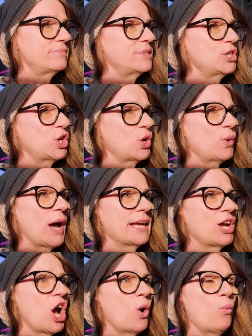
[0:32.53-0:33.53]

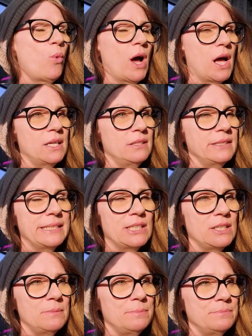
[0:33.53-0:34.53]
I got one
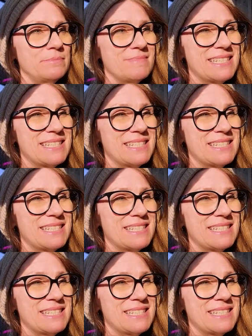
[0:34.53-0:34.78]
little